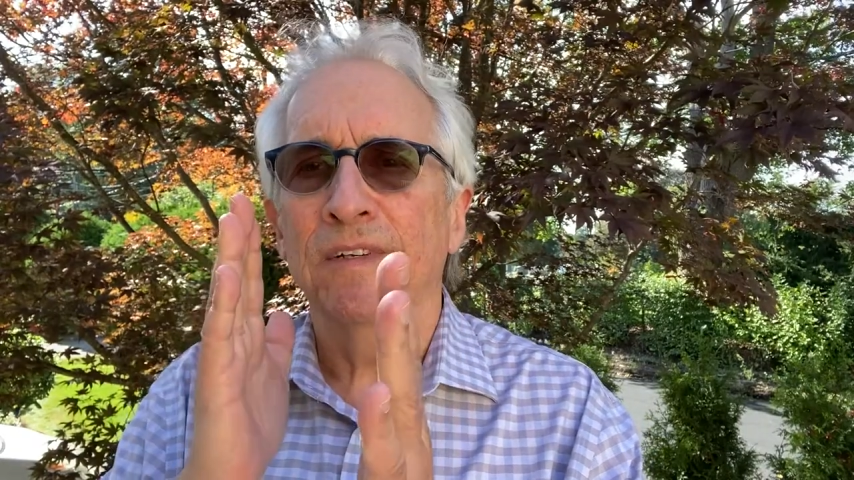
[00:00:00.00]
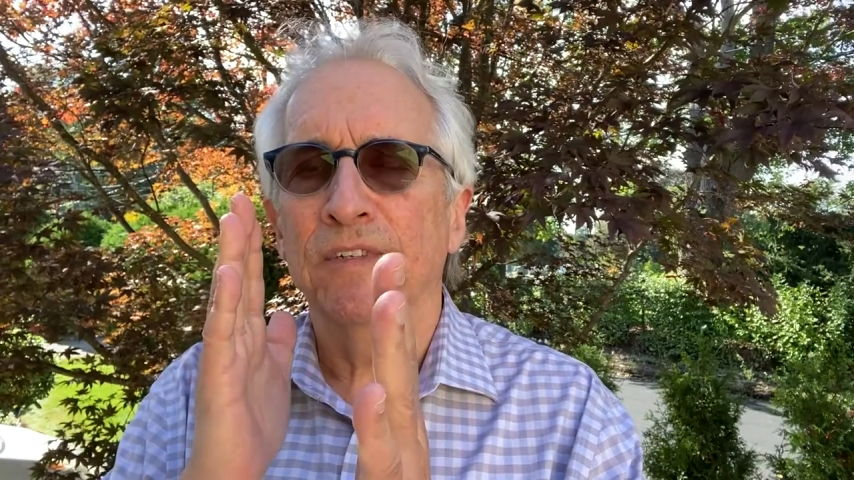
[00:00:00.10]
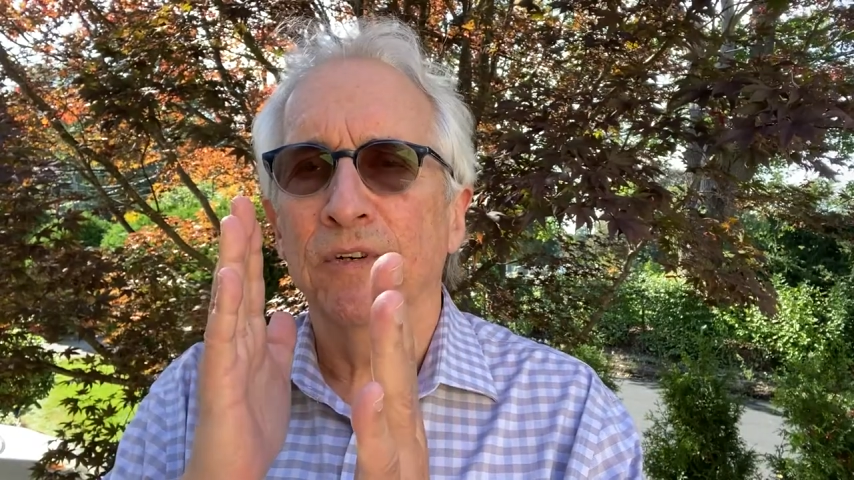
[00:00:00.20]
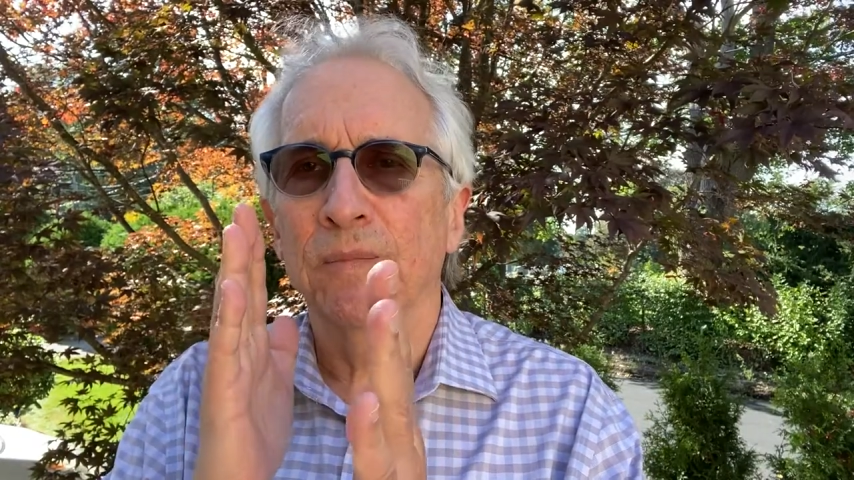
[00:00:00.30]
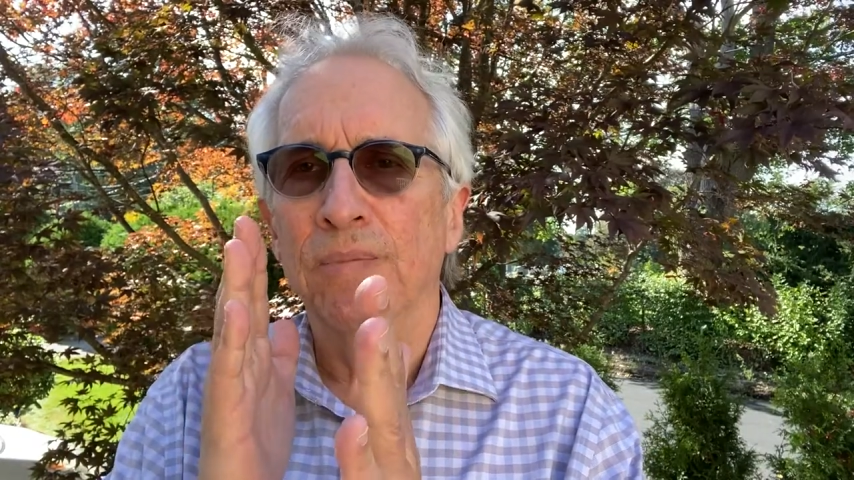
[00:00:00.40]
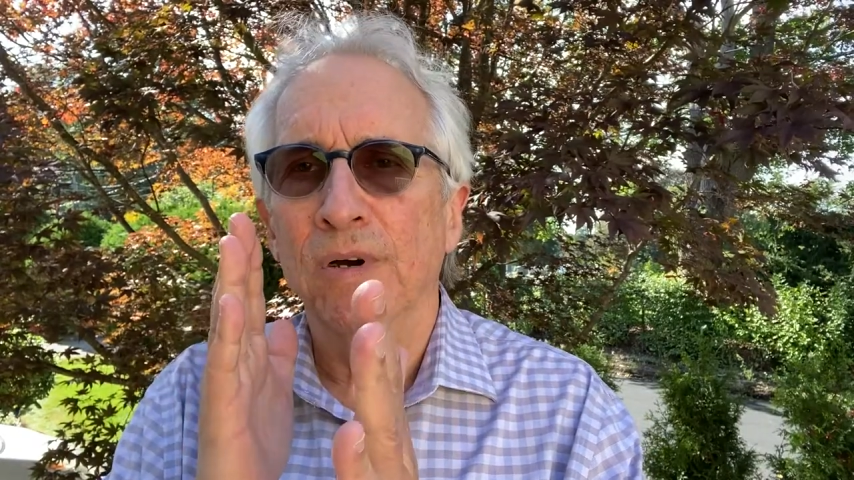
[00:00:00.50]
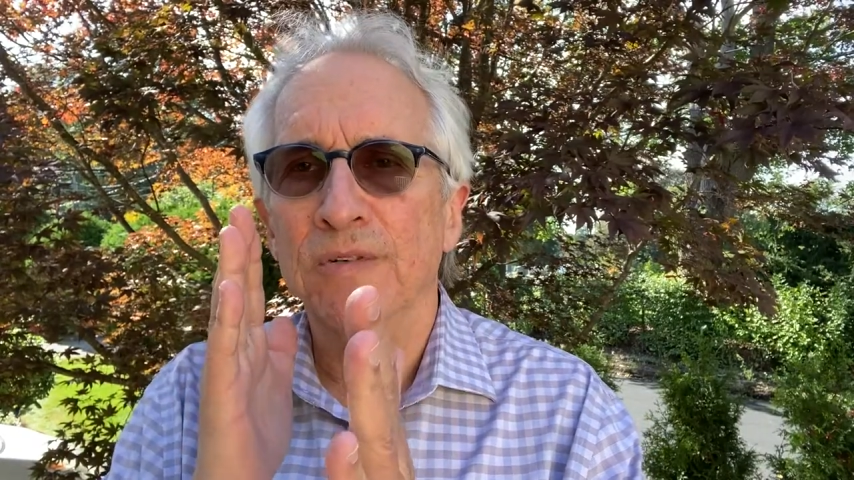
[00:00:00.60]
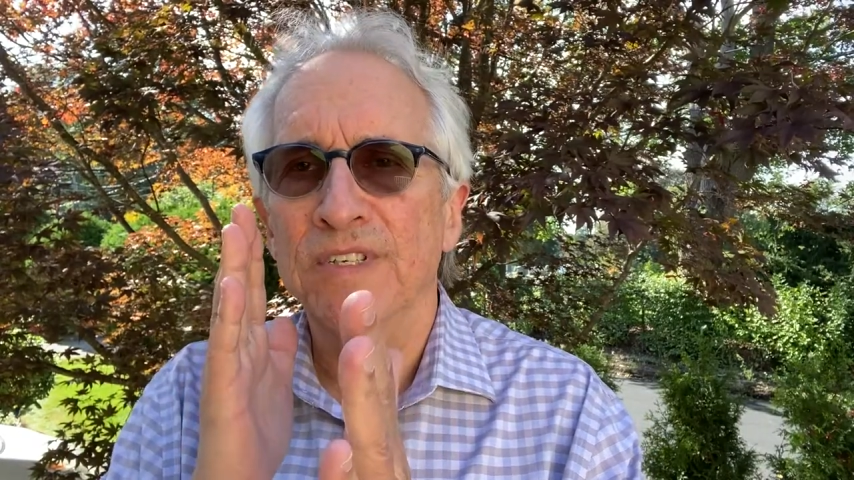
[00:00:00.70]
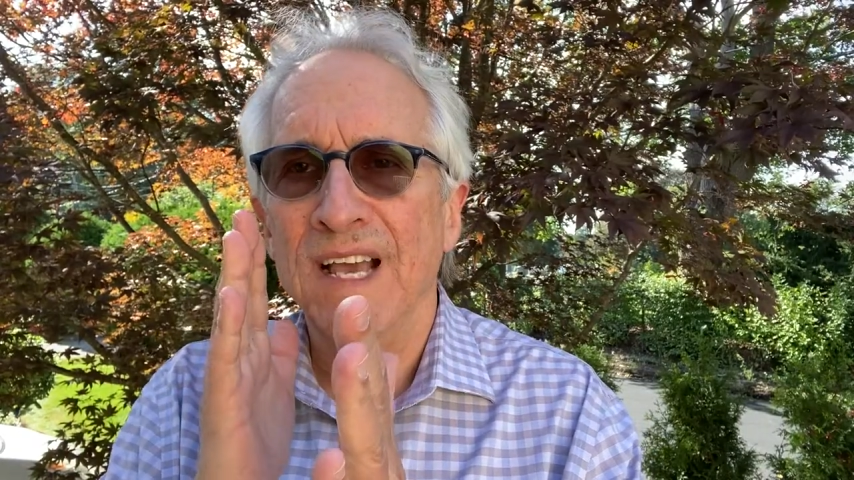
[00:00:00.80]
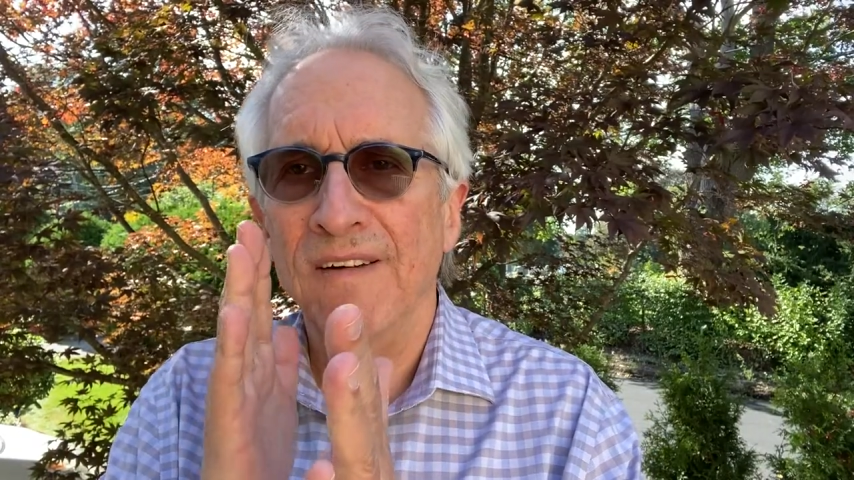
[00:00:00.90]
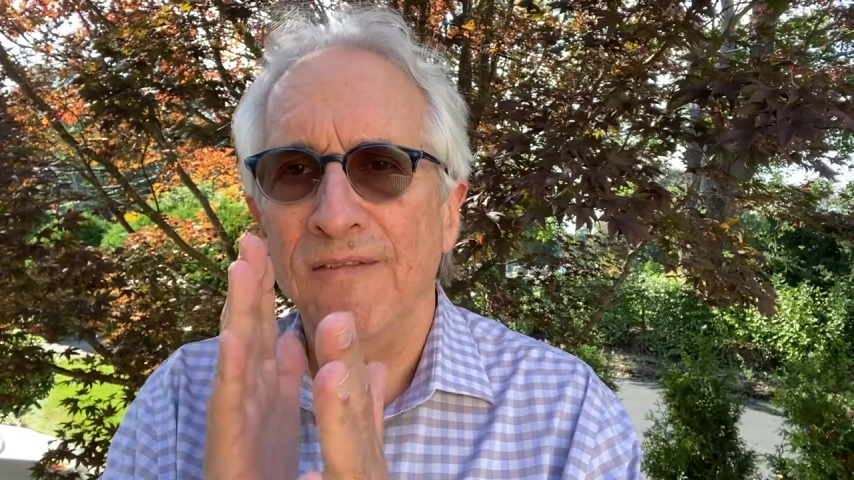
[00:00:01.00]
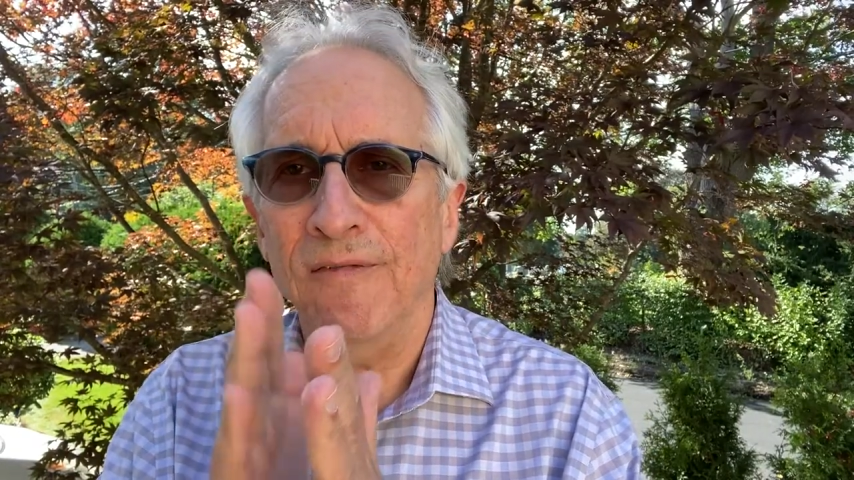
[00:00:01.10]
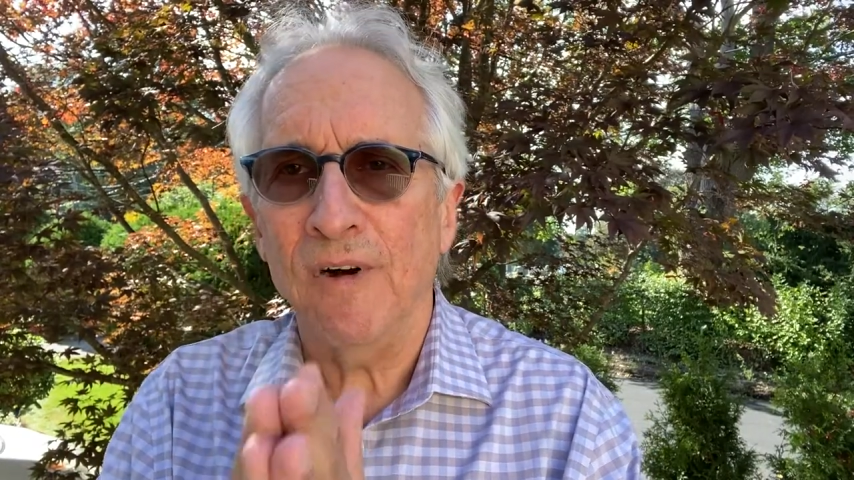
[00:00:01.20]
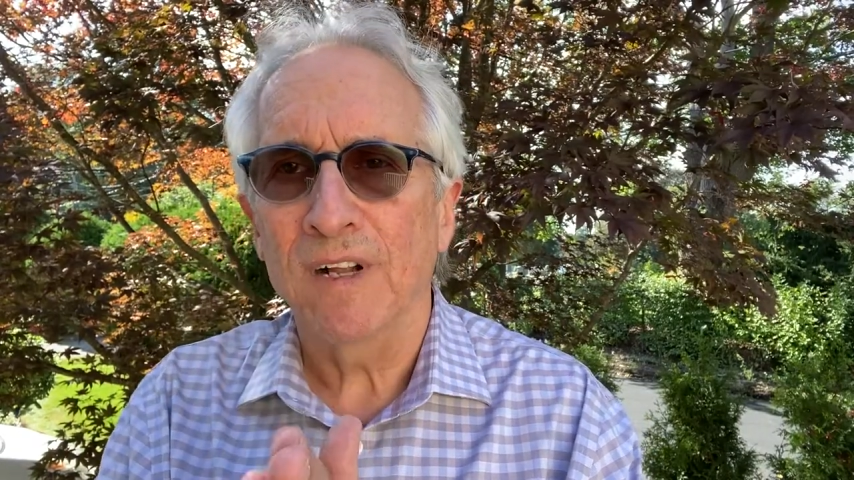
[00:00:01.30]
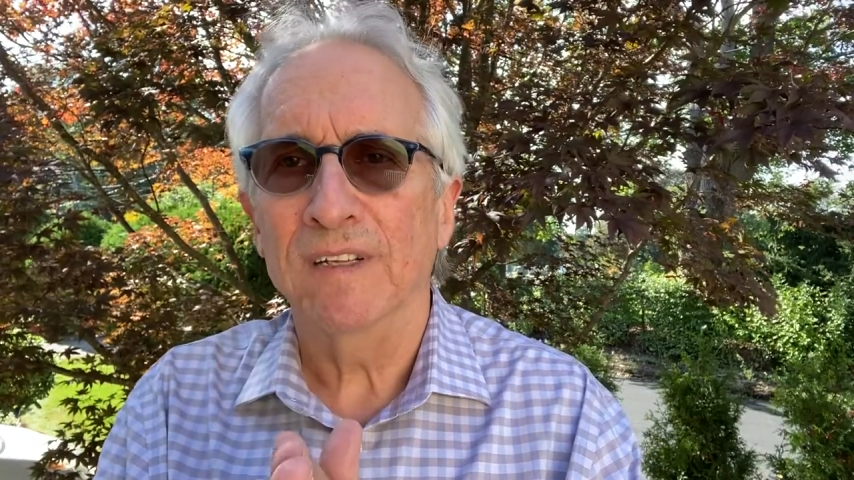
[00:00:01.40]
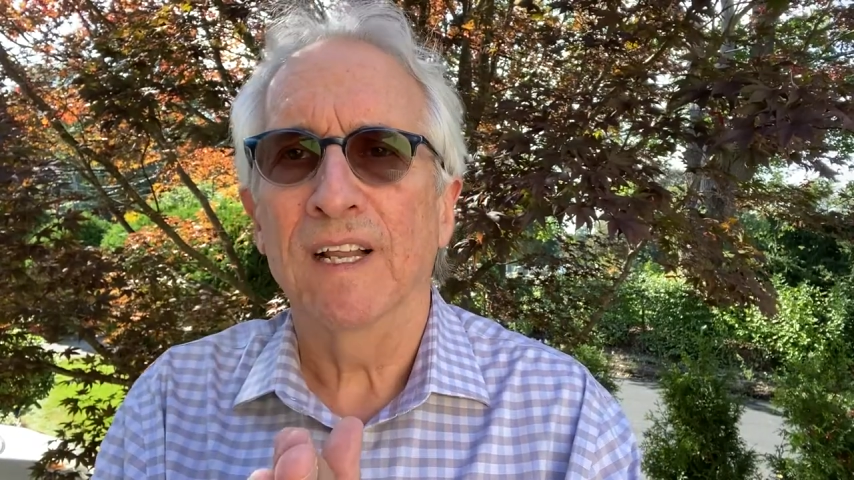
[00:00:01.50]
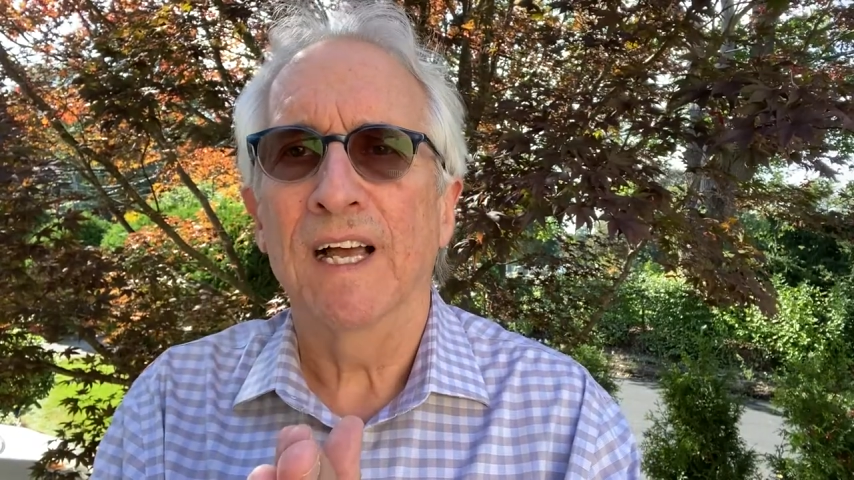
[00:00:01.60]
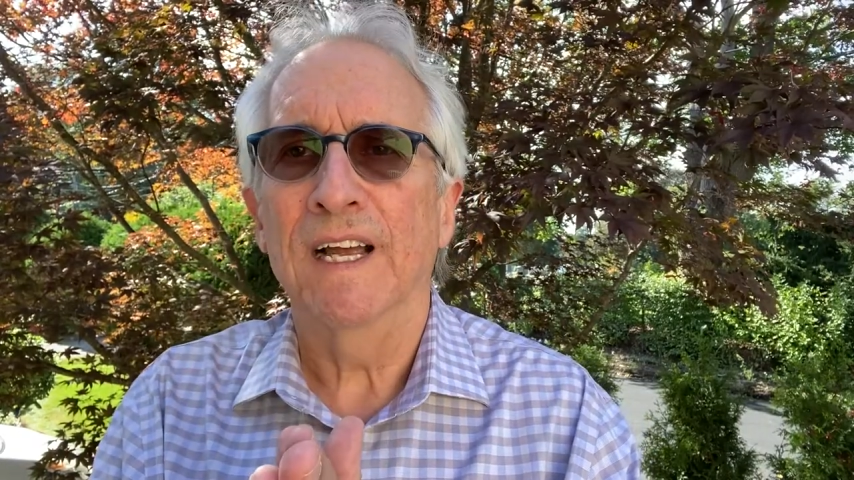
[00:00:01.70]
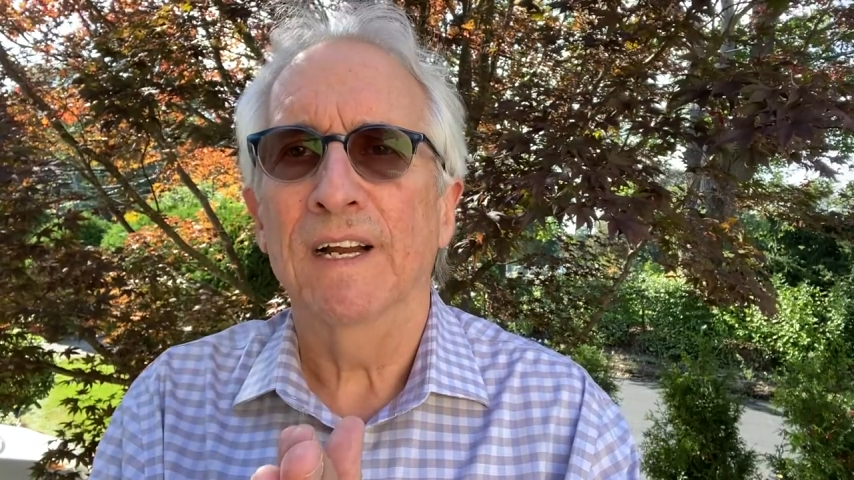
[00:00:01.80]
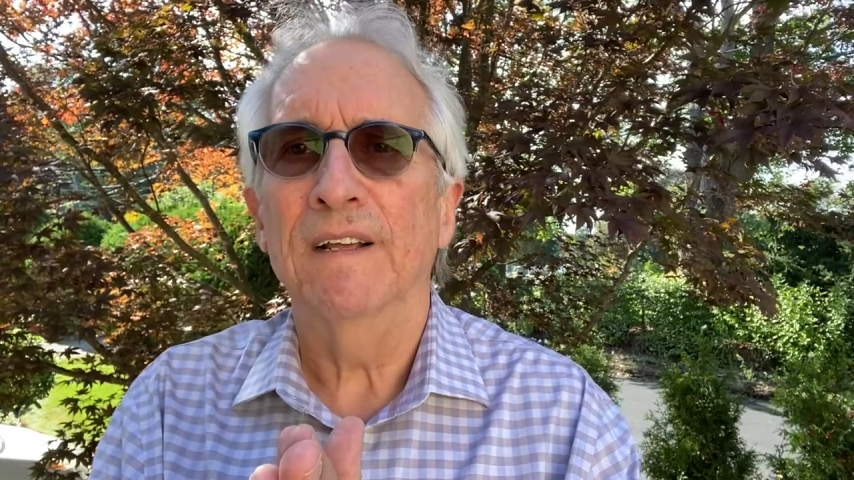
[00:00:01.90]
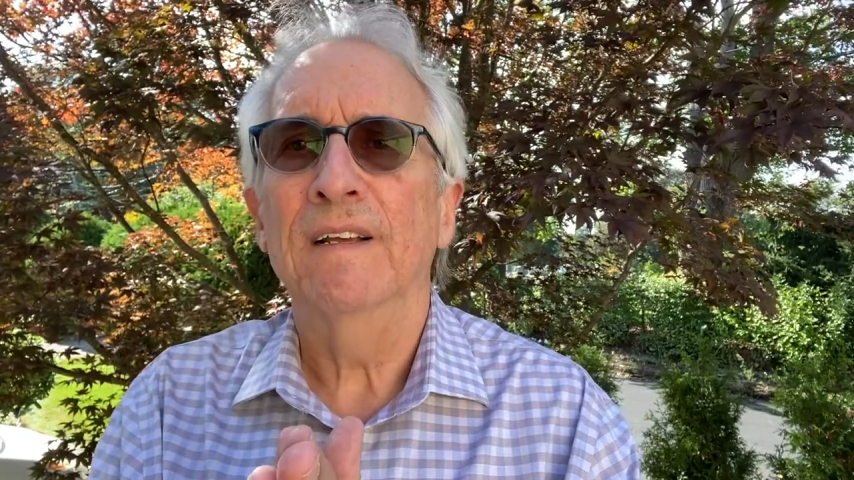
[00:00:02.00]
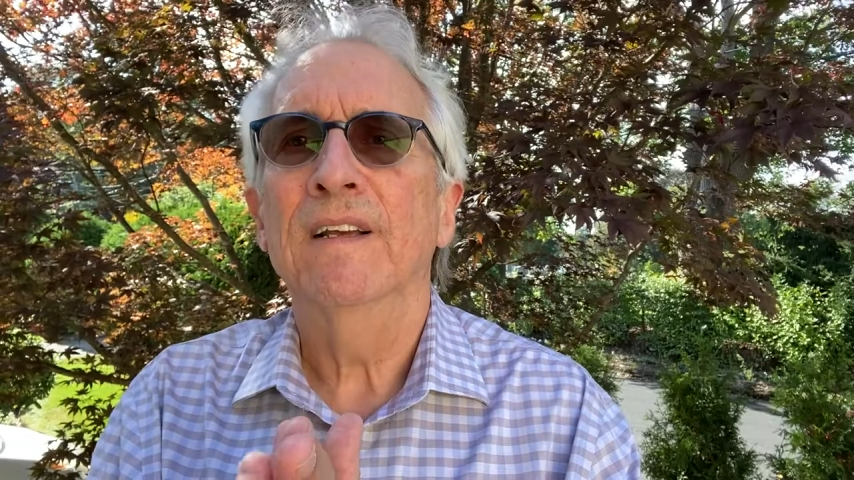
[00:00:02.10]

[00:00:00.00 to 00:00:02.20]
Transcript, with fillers: to impose that fault line